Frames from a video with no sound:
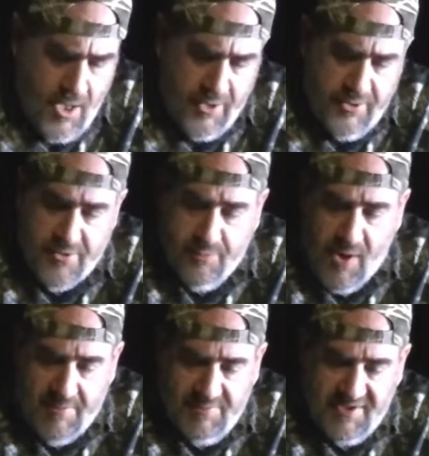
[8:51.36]
Another
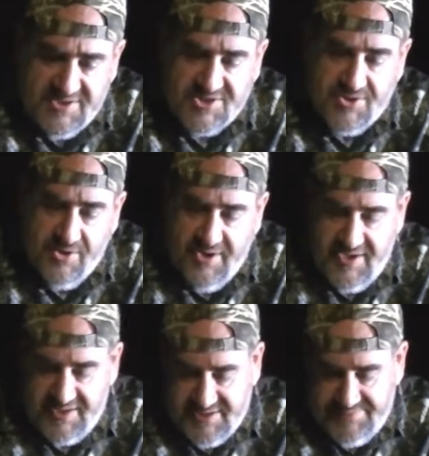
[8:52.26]
problem is
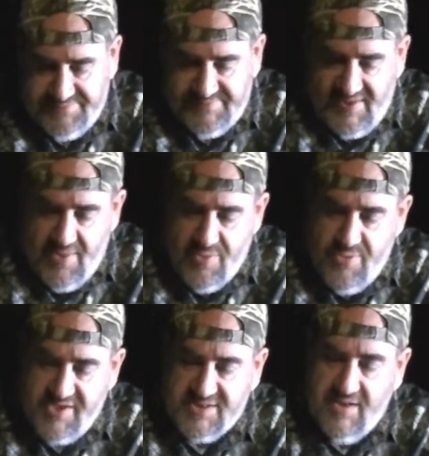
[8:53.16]
sturdiness.
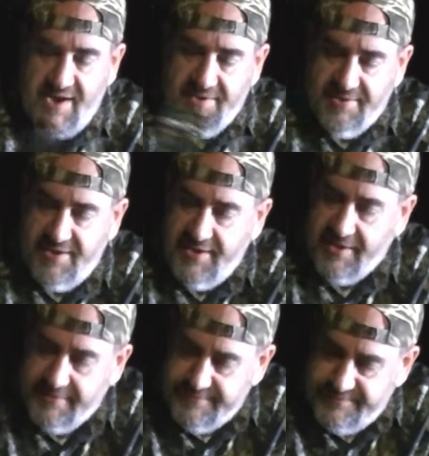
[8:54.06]
This lighter
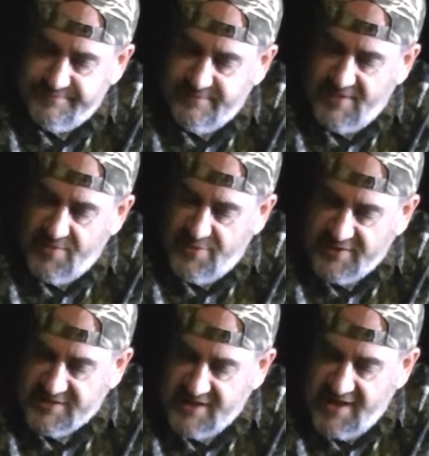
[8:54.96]
here,
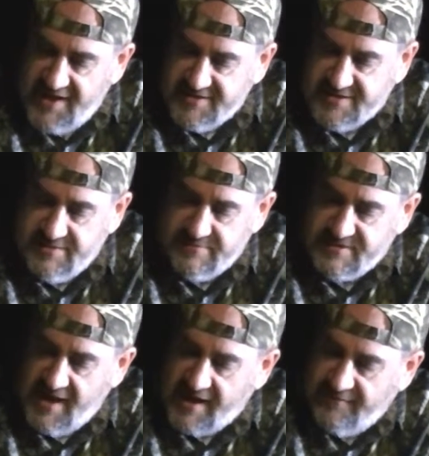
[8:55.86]
it's
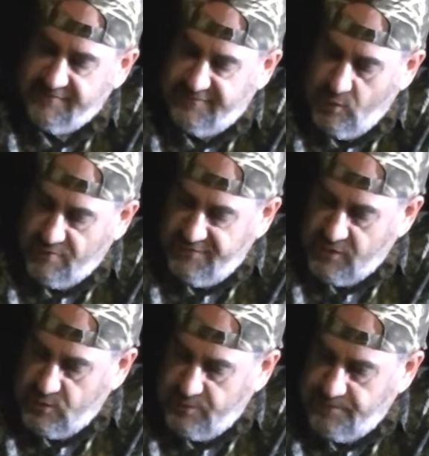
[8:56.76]
got a fuel
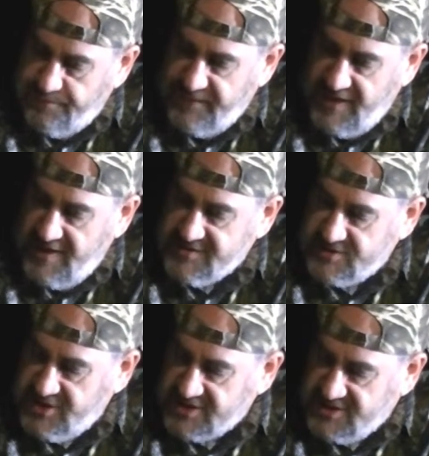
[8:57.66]
view. It's
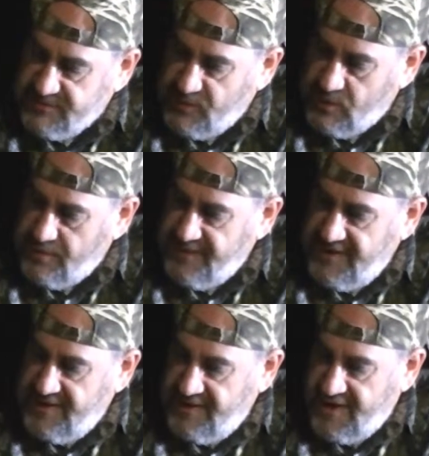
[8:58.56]
adjustable.
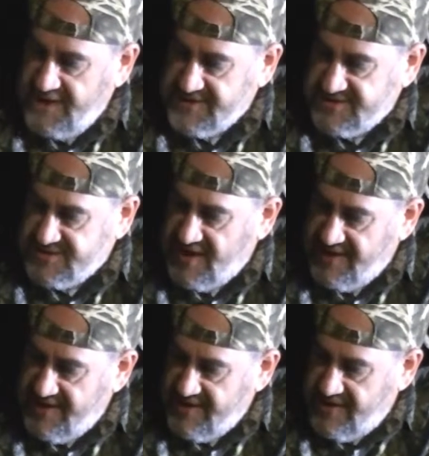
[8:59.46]
It's
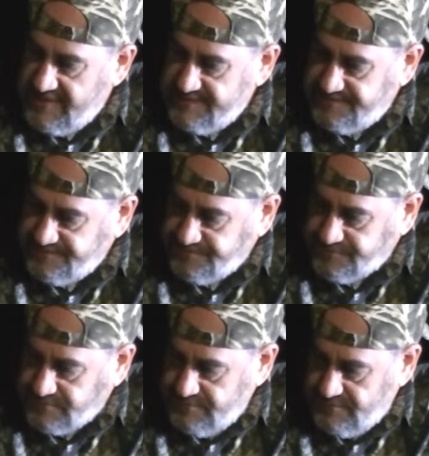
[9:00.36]
got a
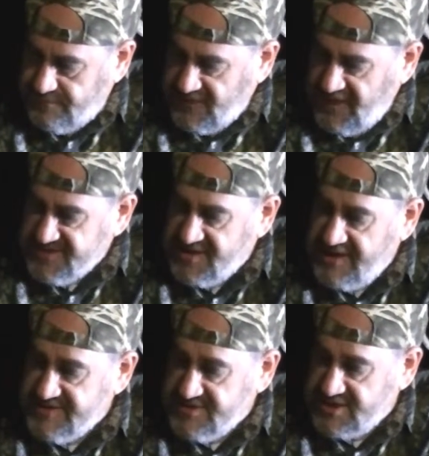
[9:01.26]

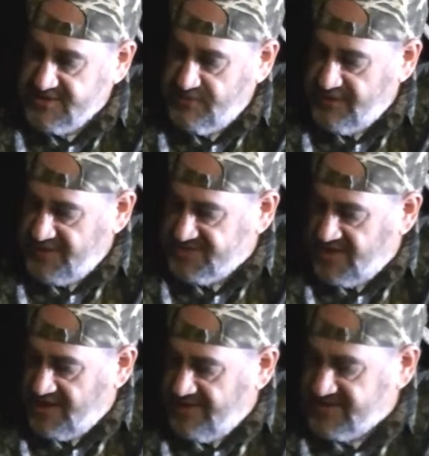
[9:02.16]
it's adjustable. It's
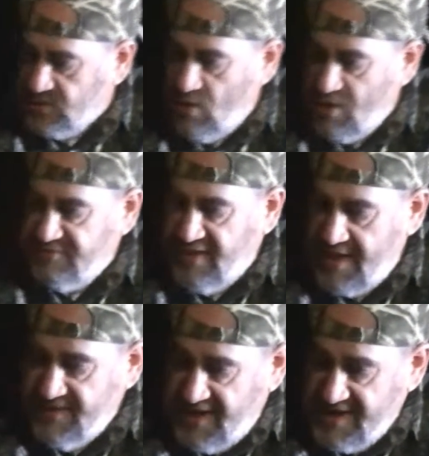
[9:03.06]
got a nice long
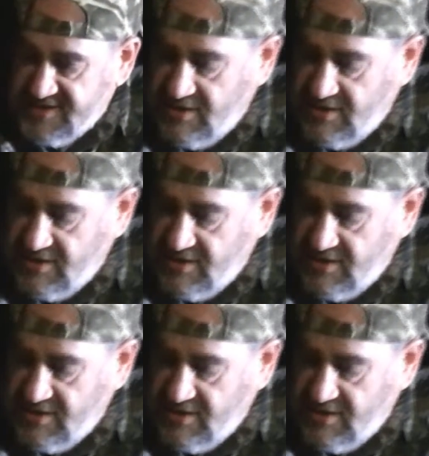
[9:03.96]
flame. It is